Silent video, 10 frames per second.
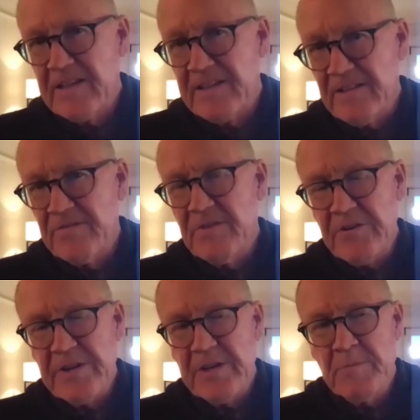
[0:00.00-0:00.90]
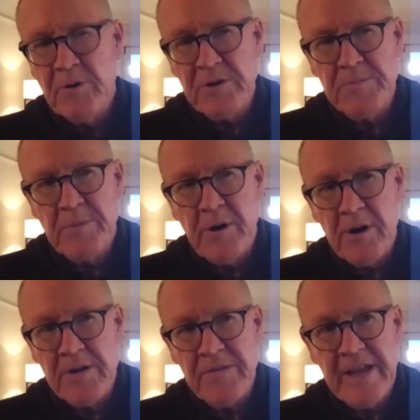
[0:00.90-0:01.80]
A very important
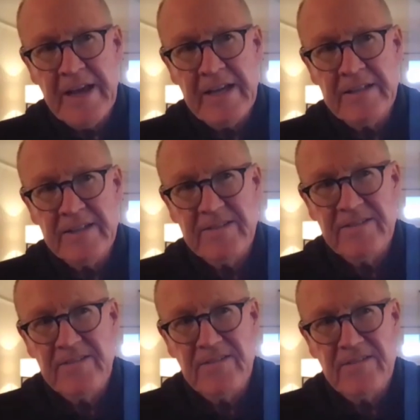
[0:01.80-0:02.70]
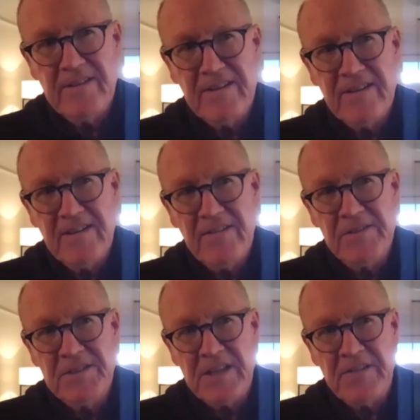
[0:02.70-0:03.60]
part of that
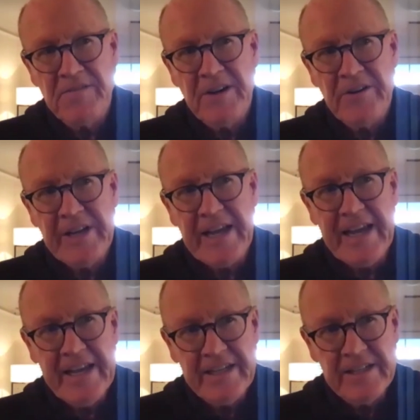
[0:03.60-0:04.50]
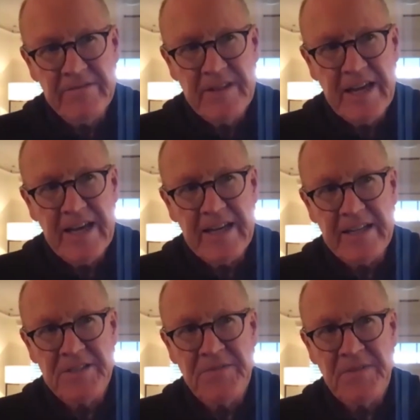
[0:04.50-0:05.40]
was at the very end of that,
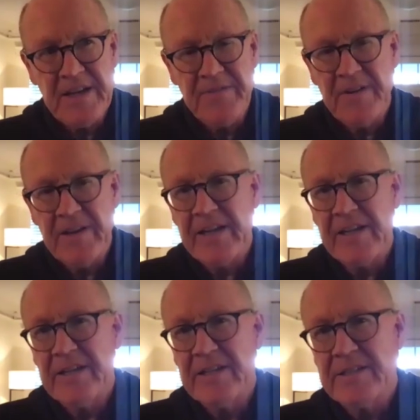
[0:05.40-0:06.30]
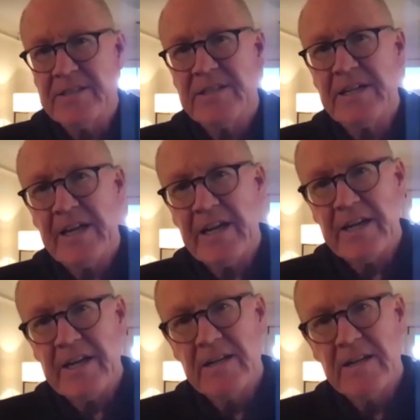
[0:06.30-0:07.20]
as Fei Fei is
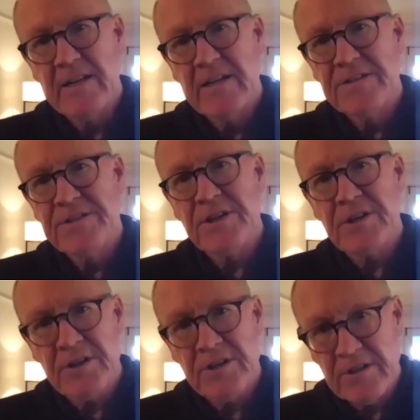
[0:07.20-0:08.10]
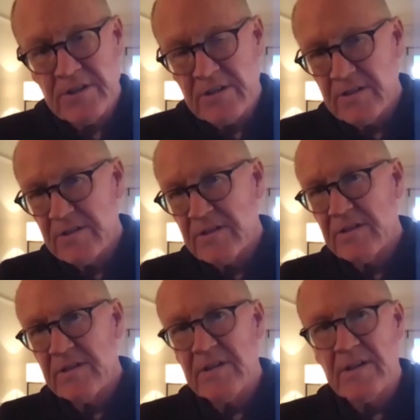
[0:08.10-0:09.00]
singing to her,
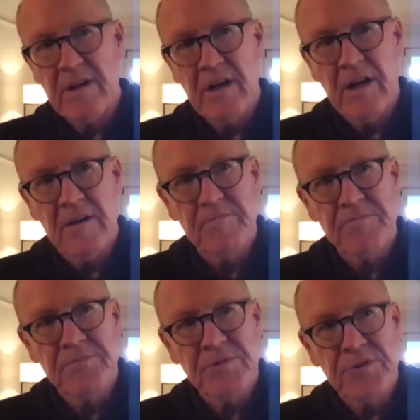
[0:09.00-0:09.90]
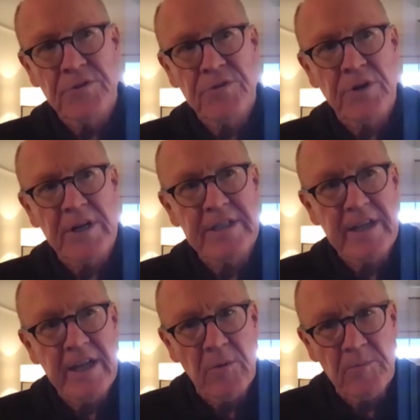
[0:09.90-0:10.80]
um, trying to
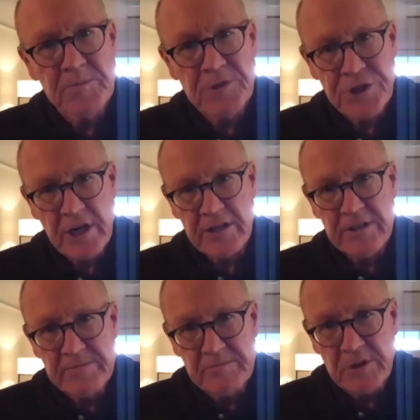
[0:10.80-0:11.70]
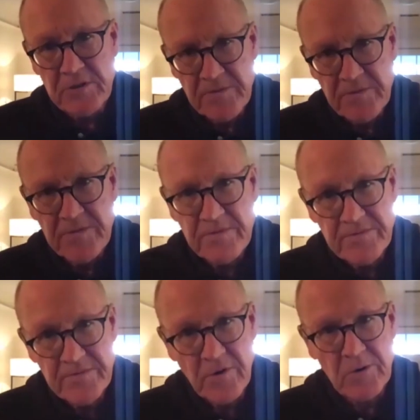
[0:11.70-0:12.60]
help Chang'e move
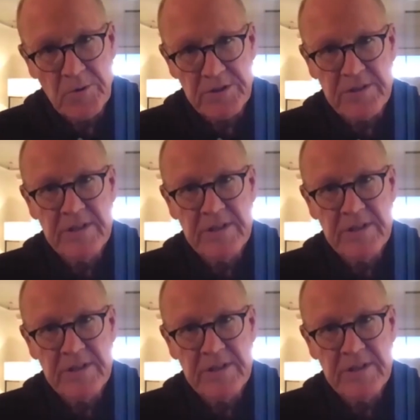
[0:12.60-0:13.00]
forward.